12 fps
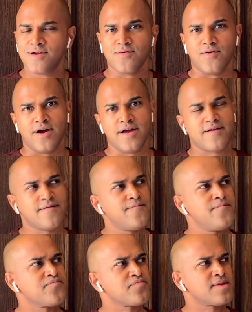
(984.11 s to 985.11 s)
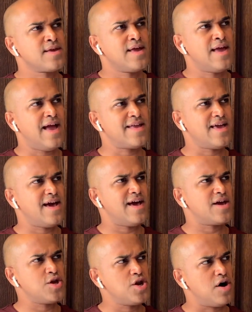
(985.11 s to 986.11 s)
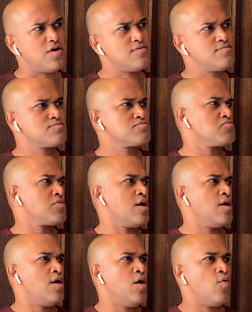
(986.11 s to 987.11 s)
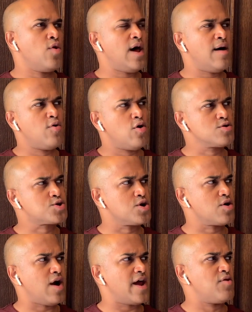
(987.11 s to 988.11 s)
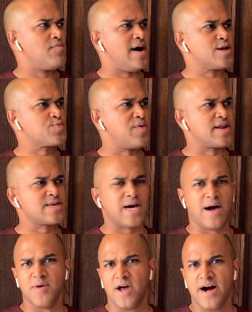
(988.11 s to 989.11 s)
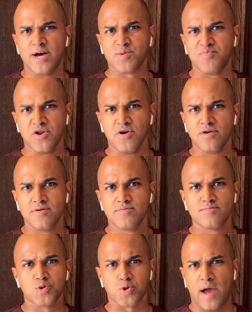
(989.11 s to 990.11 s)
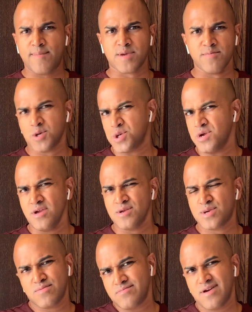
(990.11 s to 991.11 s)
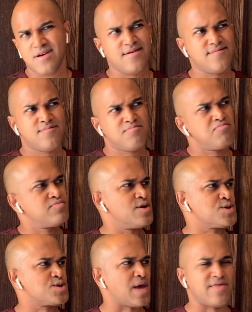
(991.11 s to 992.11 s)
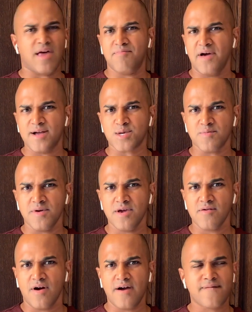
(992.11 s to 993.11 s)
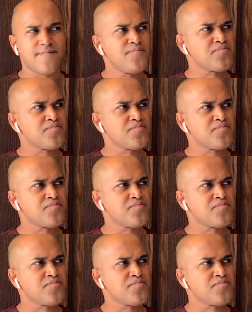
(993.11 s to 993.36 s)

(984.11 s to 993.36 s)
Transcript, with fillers: right? And yeah, you know, when I'm older, I don't mind spending time in a hospital, strapped to machines. doesn't sound that bad to me, right?